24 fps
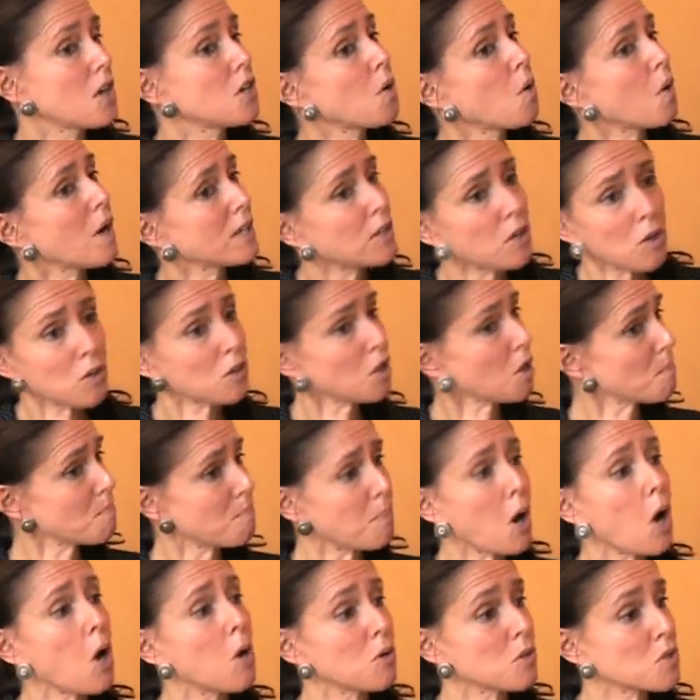No, I don't
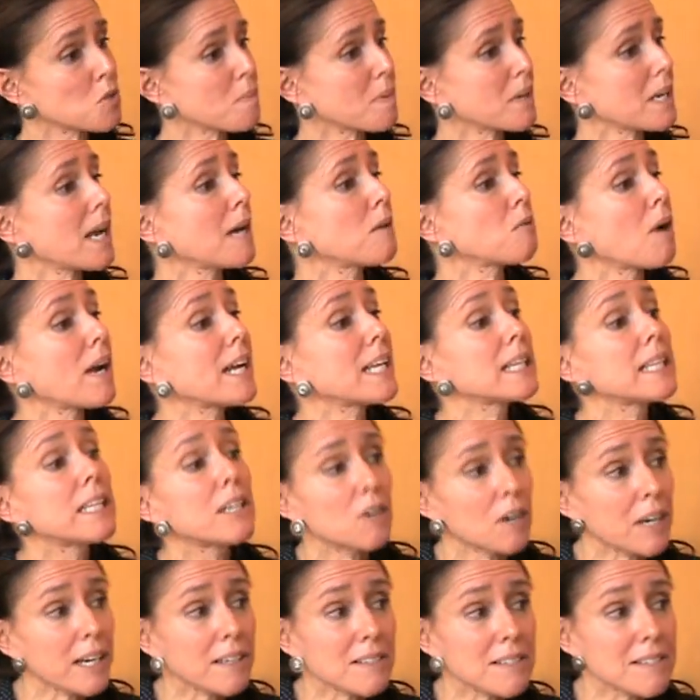compose, but I write
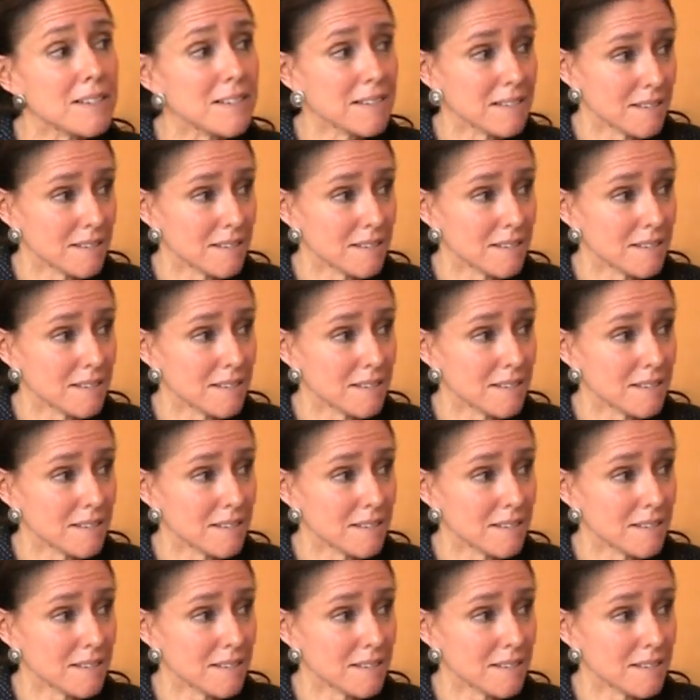lyrics.